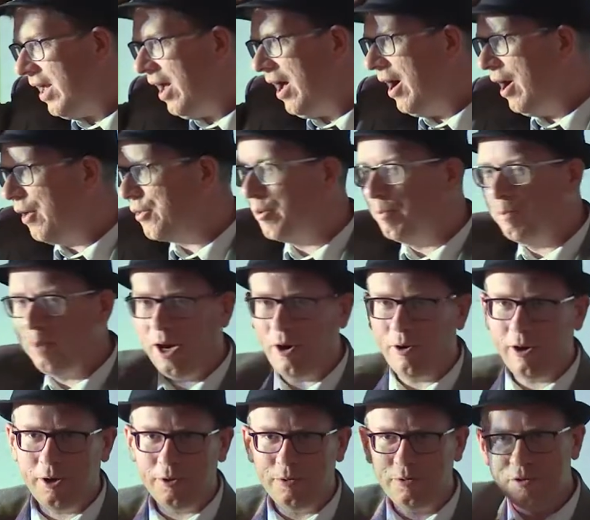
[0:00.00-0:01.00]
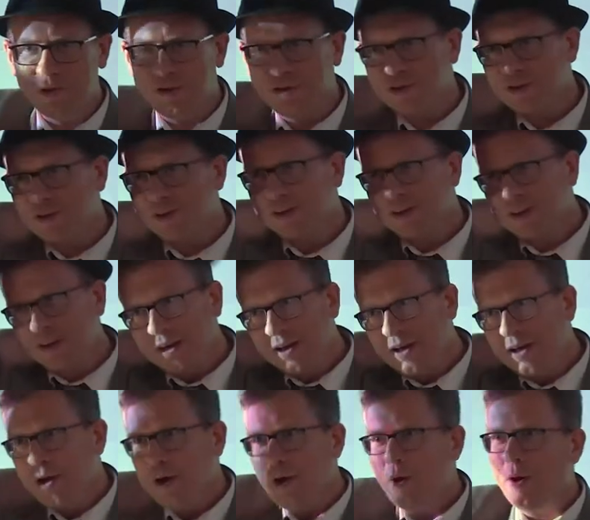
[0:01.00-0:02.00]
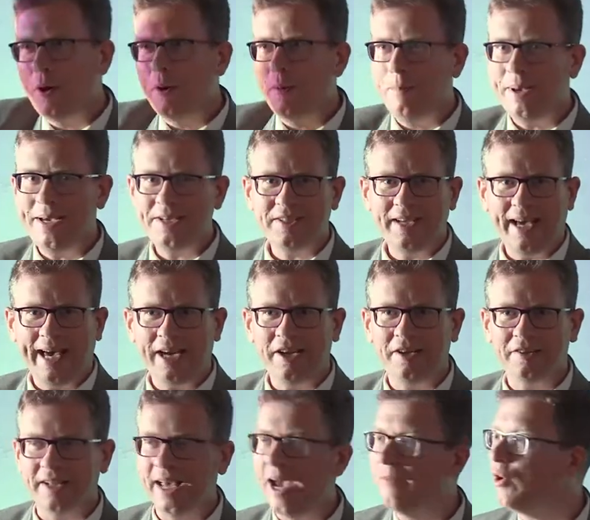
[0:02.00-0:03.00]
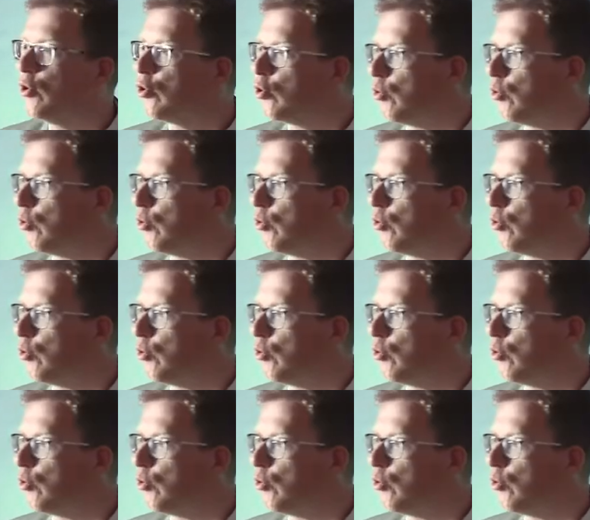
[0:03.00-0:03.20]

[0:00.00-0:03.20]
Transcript: Arthur Burrows, Peter Eckersley, have you